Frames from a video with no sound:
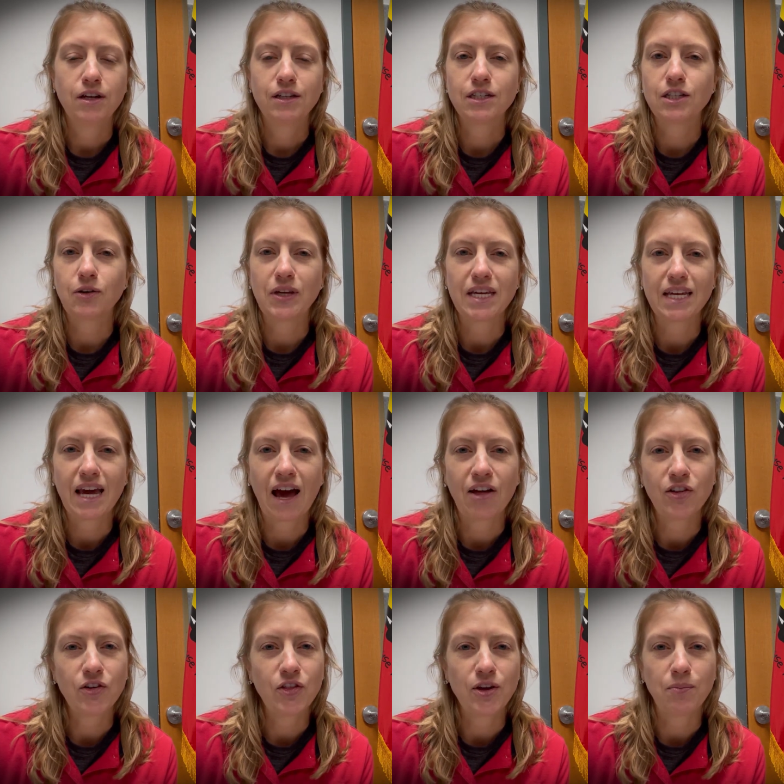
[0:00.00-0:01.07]
so he
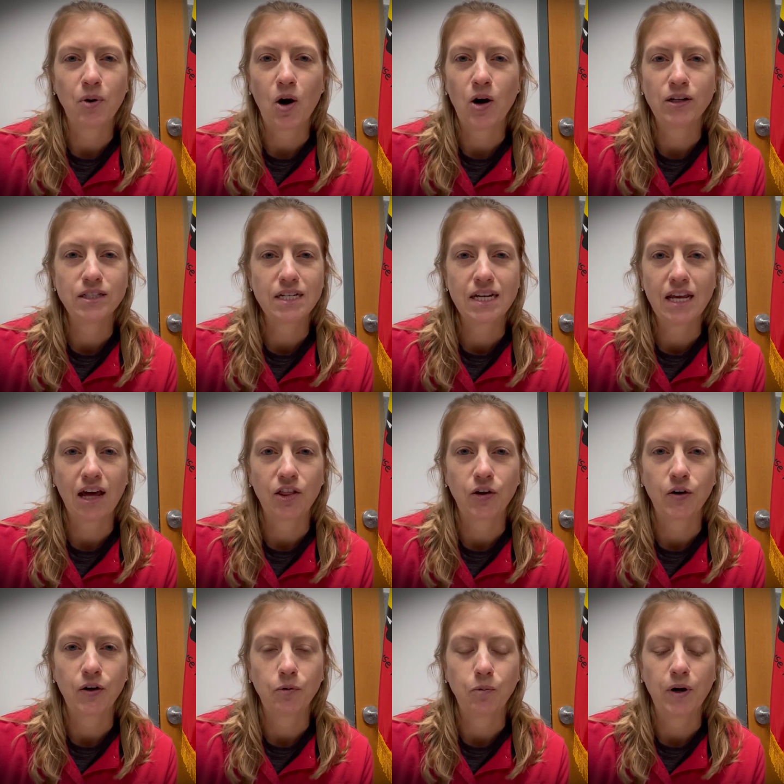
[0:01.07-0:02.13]
gathered them all
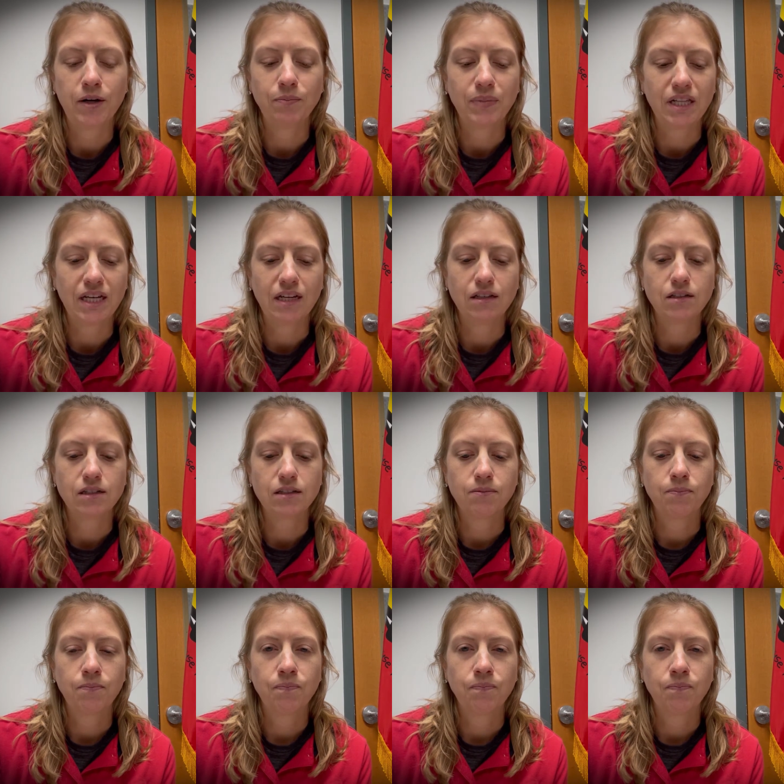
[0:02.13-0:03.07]
together in one place.